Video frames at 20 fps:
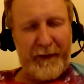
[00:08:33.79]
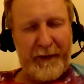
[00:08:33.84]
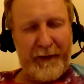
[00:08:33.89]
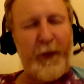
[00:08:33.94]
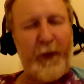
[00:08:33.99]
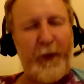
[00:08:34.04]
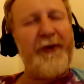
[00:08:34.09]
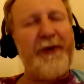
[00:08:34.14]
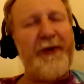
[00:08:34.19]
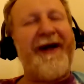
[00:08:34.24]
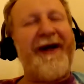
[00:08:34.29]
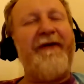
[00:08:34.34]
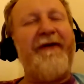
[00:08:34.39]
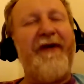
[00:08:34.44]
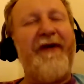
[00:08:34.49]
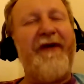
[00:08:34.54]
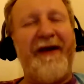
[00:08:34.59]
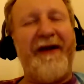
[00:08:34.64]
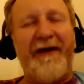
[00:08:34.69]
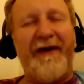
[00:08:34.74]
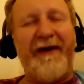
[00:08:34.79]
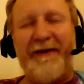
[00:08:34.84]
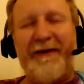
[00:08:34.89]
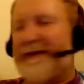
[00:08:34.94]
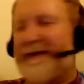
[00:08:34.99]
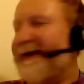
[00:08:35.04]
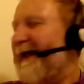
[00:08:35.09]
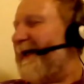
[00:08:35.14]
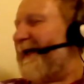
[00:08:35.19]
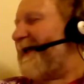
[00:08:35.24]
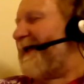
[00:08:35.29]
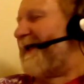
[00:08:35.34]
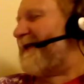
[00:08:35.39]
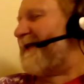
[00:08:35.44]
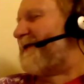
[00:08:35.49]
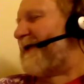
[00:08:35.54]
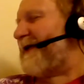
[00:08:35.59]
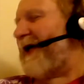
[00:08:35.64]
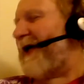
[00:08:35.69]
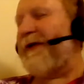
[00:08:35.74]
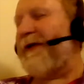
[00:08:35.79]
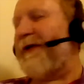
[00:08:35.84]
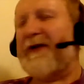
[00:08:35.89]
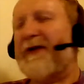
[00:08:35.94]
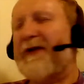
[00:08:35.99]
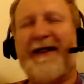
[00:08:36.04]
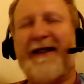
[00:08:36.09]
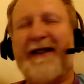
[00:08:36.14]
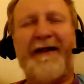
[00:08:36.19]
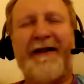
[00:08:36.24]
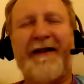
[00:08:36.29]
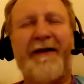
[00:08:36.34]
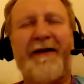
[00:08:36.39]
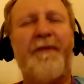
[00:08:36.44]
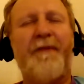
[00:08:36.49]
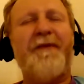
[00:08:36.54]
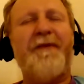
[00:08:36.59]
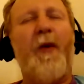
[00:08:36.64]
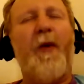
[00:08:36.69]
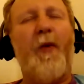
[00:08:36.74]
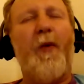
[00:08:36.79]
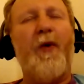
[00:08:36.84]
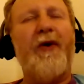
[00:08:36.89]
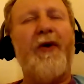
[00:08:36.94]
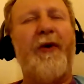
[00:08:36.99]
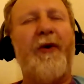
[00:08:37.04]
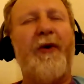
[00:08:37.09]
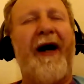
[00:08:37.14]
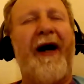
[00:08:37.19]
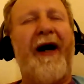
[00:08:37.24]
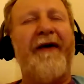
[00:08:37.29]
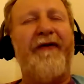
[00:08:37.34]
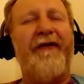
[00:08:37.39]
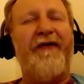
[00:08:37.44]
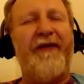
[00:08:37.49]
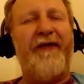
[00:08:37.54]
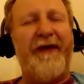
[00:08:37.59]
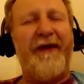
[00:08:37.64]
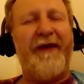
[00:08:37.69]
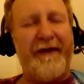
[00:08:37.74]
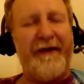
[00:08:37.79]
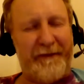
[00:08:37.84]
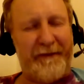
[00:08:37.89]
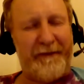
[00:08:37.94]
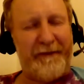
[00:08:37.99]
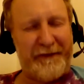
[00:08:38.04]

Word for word: what do i feel yeah that's how you say it what do i feel